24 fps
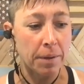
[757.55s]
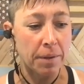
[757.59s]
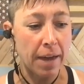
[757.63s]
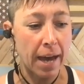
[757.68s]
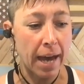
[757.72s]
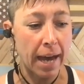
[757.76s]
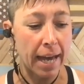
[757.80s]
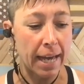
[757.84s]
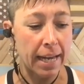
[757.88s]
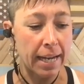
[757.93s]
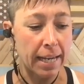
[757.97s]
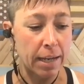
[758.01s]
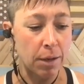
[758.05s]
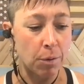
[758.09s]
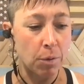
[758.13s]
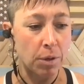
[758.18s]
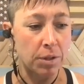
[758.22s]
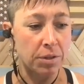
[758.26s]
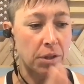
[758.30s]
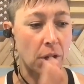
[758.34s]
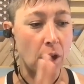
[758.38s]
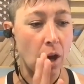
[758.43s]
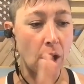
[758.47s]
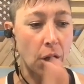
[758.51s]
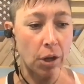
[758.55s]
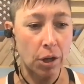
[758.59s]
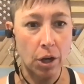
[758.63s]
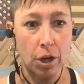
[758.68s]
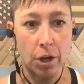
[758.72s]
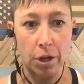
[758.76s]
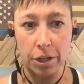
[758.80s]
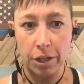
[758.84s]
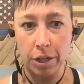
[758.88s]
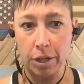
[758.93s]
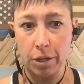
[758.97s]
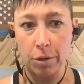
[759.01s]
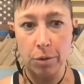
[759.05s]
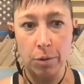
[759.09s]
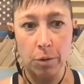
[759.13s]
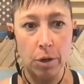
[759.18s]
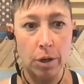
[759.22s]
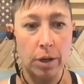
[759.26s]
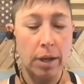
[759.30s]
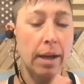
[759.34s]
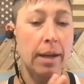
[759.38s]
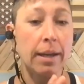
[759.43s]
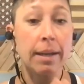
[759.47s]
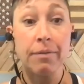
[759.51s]
that it was all cardio
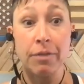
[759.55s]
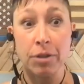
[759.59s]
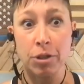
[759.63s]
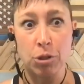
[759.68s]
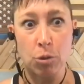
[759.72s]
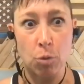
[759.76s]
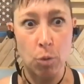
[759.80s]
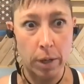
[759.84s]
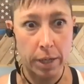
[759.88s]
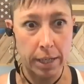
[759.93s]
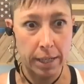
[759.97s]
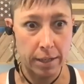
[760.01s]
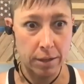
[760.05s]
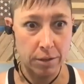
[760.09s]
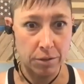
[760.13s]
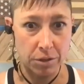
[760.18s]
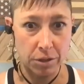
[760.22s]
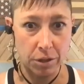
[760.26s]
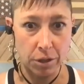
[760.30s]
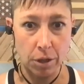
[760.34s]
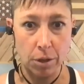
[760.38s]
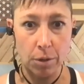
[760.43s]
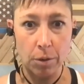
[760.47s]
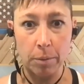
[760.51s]
or even 20 years ago.